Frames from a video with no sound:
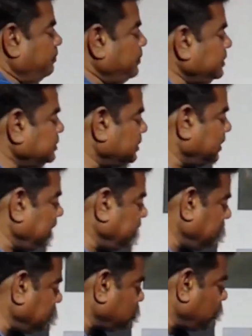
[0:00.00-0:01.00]
Means
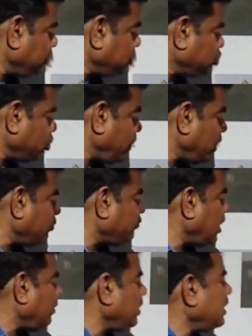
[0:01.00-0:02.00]
in case of this tobacco
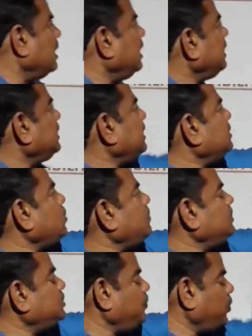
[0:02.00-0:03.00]
flower, in case
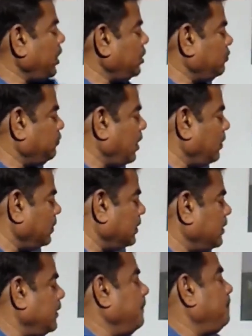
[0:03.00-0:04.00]
of this potato flower,
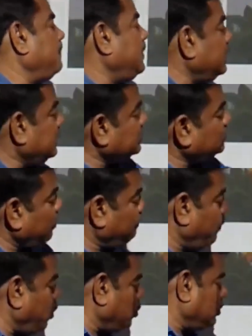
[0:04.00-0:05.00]
in case
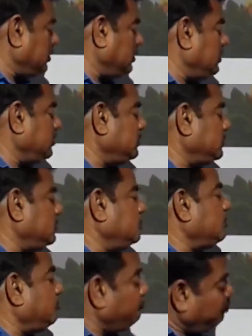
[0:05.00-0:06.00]
of both
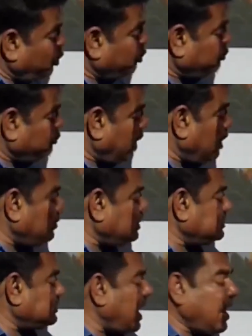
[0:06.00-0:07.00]

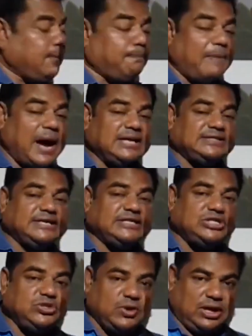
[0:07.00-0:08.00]
flowers are
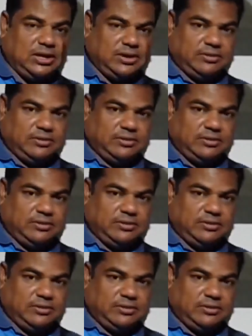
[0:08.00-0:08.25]
bisexual.